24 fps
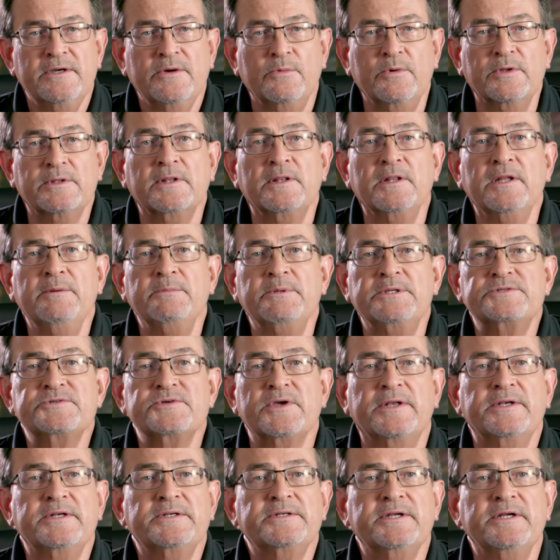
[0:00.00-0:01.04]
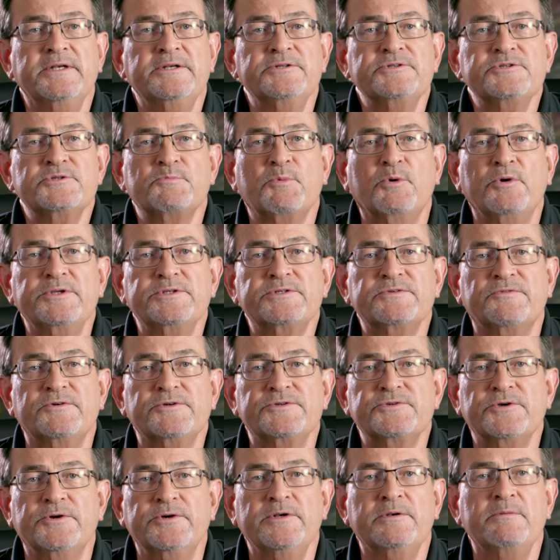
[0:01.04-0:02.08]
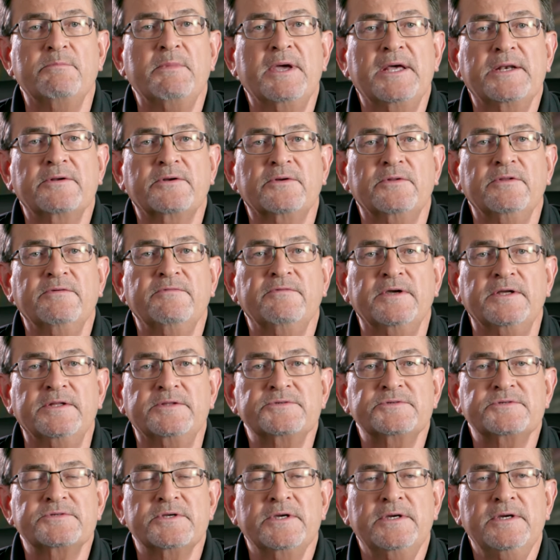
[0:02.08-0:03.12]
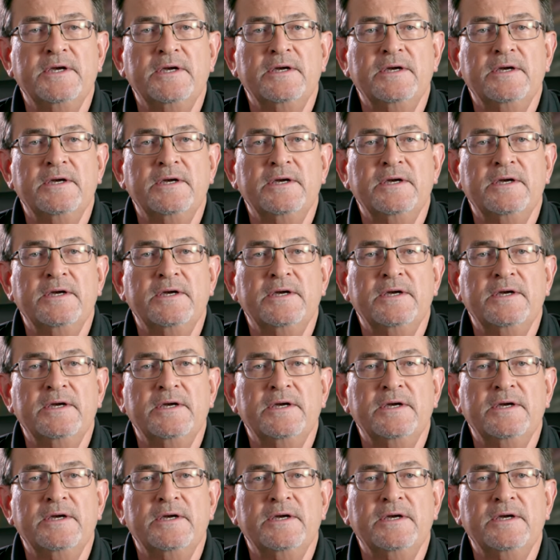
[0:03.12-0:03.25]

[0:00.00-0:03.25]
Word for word: with limits on attendance points for certain medical events